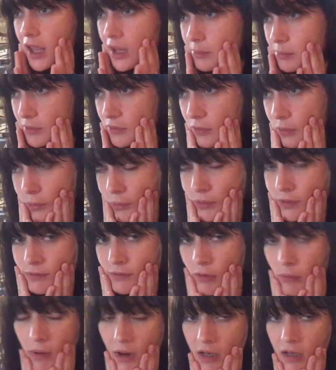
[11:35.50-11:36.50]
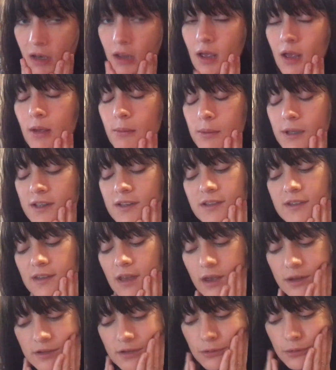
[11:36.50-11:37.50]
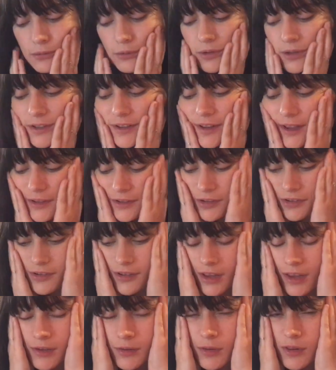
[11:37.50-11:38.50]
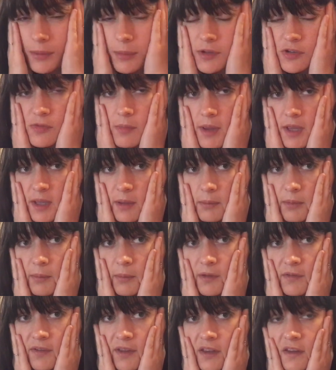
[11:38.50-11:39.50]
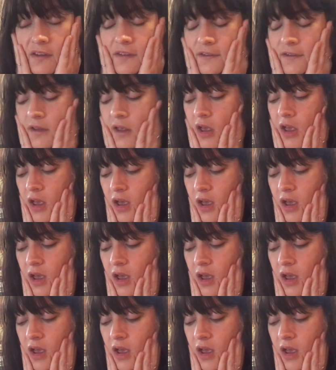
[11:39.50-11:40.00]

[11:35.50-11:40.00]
get before going for rent, because I don't want to exercise with a bunch of makeup on my face,